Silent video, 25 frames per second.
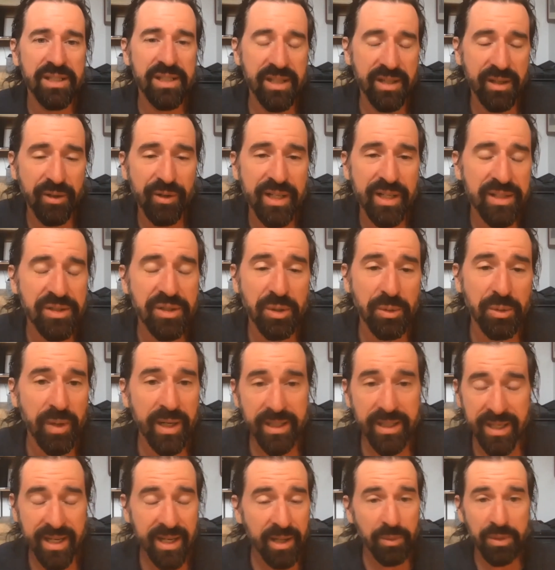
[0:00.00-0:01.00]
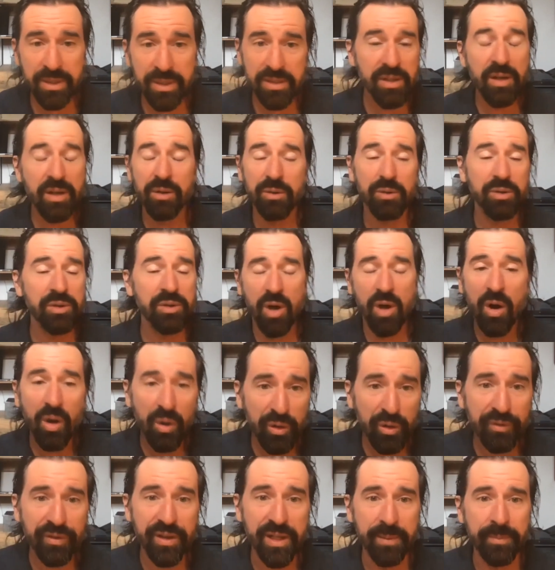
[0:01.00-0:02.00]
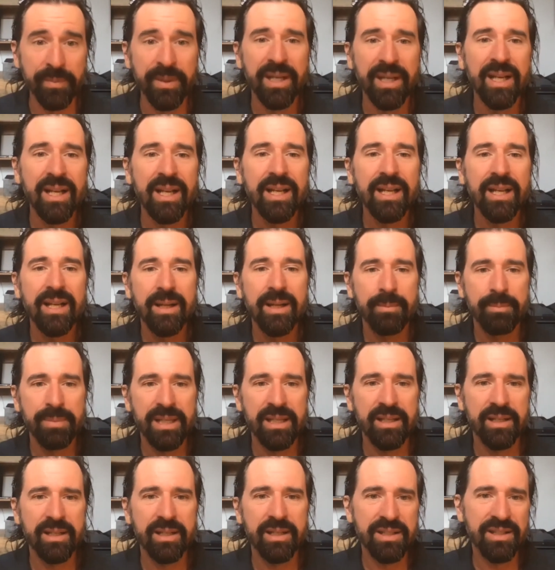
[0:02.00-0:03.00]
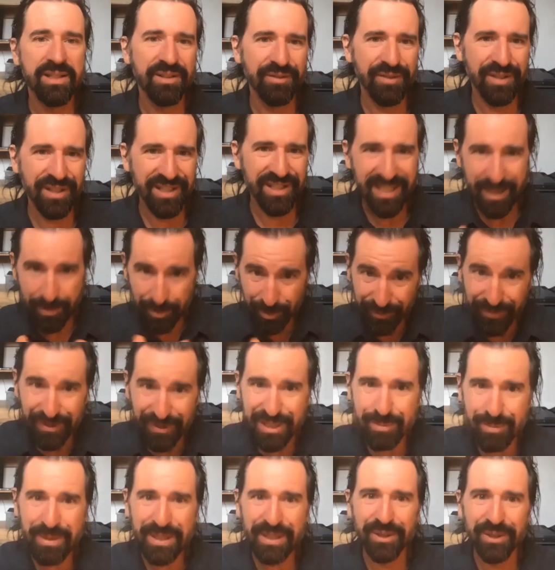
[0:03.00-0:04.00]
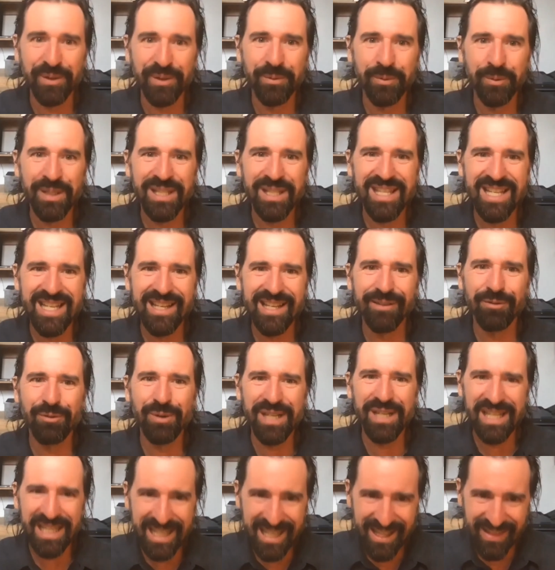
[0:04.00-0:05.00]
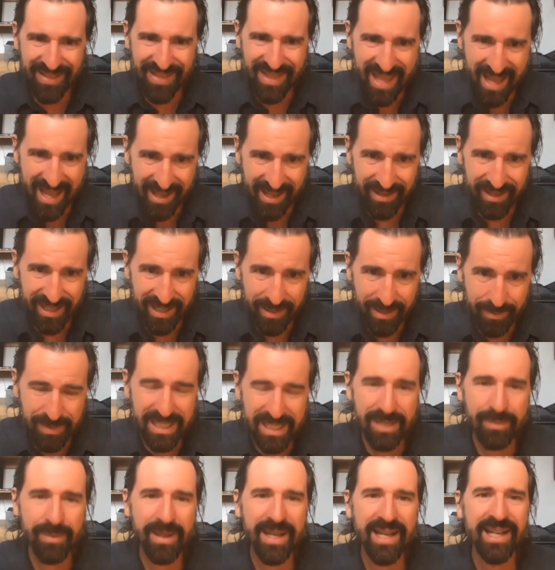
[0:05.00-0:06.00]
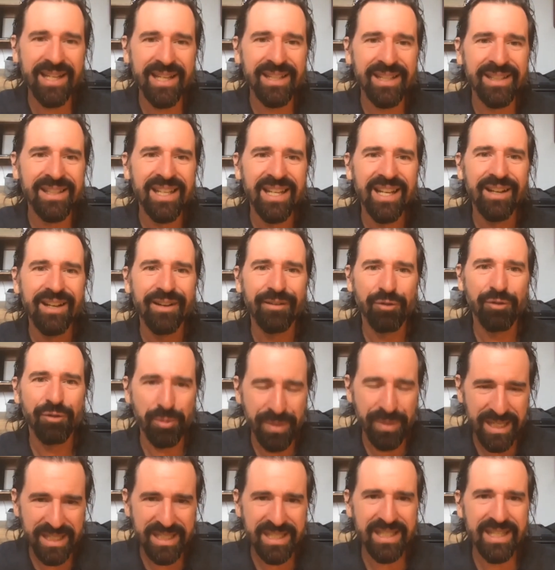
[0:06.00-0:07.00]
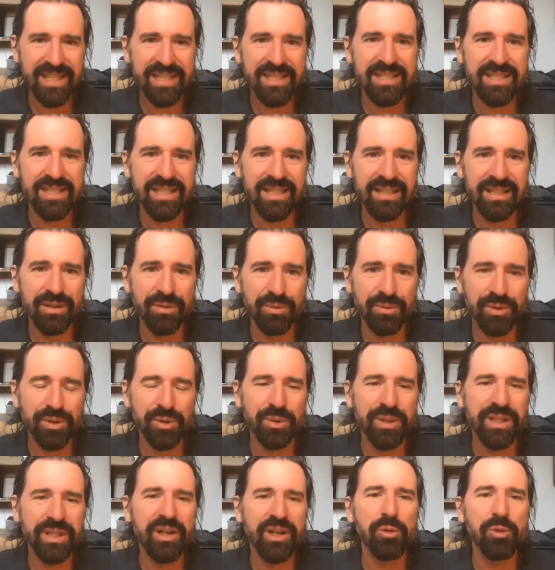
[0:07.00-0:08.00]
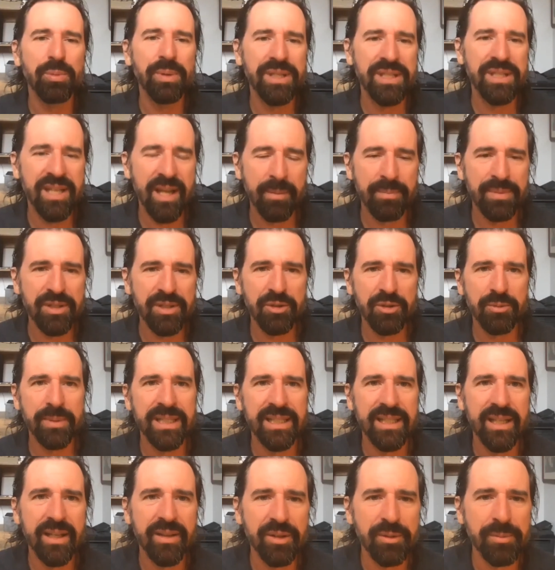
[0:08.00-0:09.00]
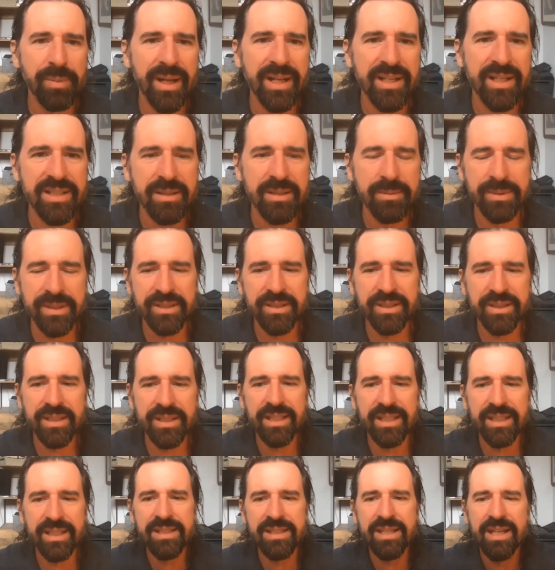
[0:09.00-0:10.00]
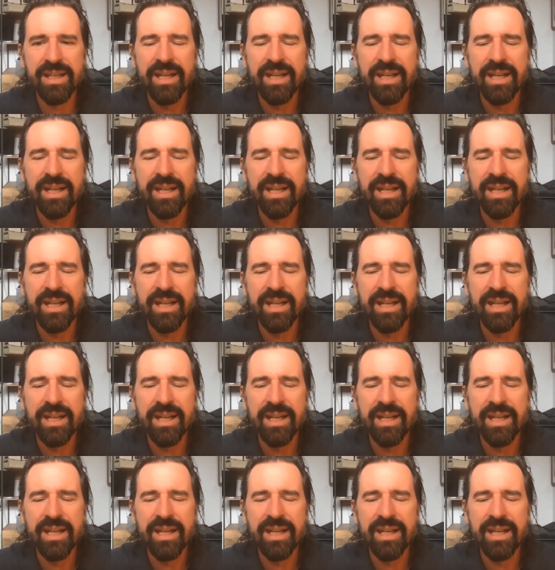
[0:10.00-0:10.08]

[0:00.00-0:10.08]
And our answer right now is no to all of them because of the tip of the spear. We think if we can get that MDMA for PTSD through, it opens up so many other possibilities.